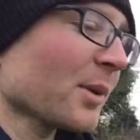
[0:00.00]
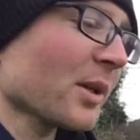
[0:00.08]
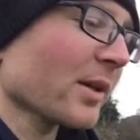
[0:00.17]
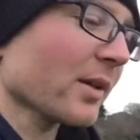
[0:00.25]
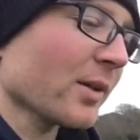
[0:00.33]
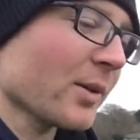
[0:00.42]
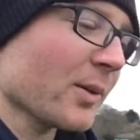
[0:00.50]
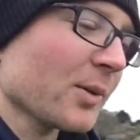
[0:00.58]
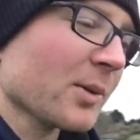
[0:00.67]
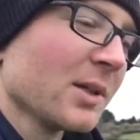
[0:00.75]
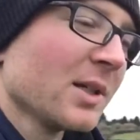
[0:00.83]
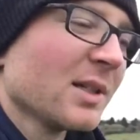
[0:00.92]
gonna go,
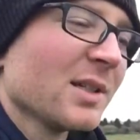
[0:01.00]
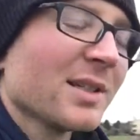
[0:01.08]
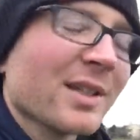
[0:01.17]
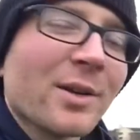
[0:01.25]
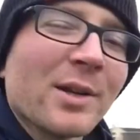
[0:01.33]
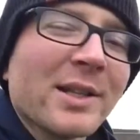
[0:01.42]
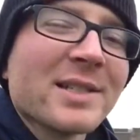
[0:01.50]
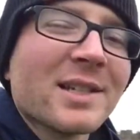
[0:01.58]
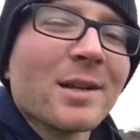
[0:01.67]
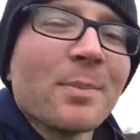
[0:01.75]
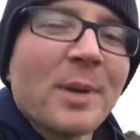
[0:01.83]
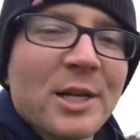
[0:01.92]
you know, at least
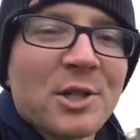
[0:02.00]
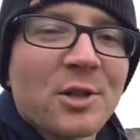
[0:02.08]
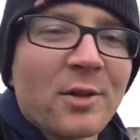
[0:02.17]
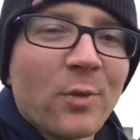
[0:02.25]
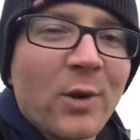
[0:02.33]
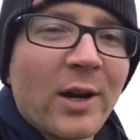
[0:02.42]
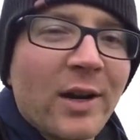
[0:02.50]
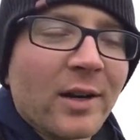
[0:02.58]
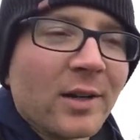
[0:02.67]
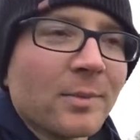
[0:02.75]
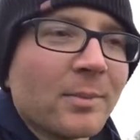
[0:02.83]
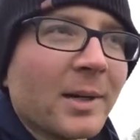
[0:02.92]
get a picture of
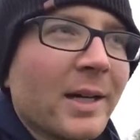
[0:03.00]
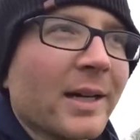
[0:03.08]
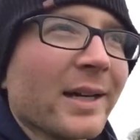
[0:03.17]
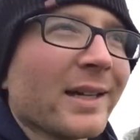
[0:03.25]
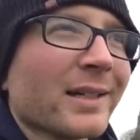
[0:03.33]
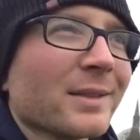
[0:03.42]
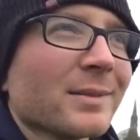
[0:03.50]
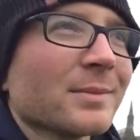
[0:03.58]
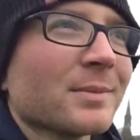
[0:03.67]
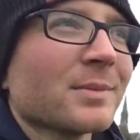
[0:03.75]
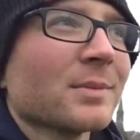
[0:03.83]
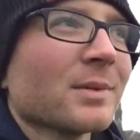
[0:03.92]
where
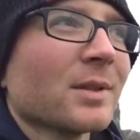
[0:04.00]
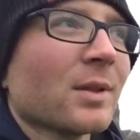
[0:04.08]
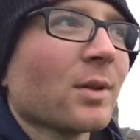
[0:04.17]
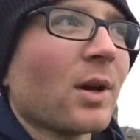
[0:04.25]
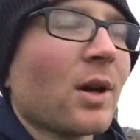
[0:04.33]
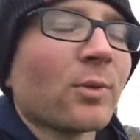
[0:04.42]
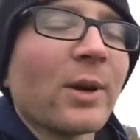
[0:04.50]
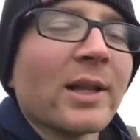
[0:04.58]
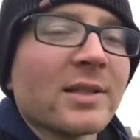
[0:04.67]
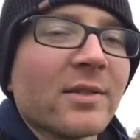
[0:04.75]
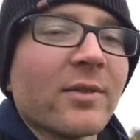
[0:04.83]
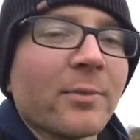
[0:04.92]
a
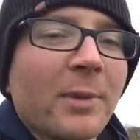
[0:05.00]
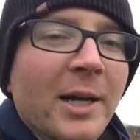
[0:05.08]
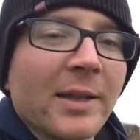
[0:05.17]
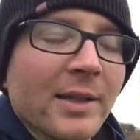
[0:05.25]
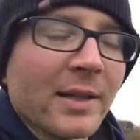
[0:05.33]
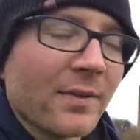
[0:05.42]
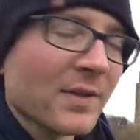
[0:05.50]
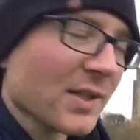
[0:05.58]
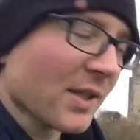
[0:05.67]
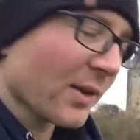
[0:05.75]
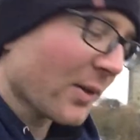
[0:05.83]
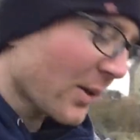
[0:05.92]
relative of mine lives.
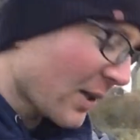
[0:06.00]
So